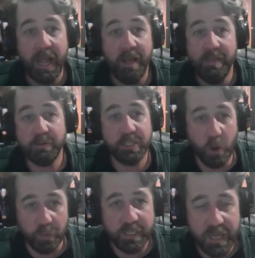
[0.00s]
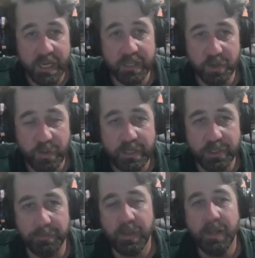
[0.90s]
And that was the only sighting of the
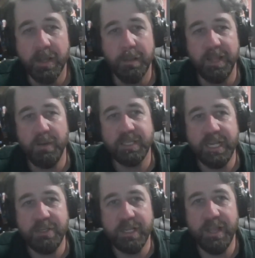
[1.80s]
creature. But that was interesting.